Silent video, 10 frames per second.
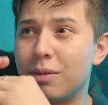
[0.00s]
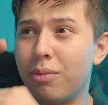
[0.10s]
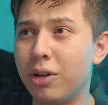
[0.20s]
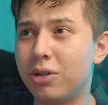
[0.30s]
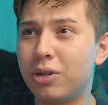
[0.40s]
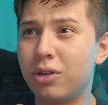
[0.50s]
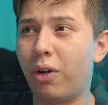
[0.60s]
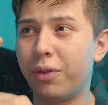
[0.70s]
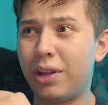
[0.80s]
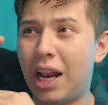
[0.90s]
as much
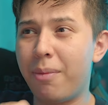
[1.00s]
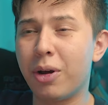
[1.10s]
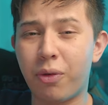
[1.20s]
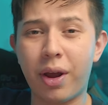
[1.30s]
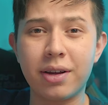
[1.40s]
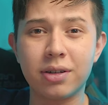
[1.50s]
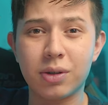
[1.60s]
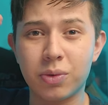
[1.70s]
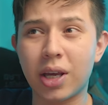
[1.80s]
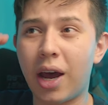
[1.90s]
of the dynamic range as we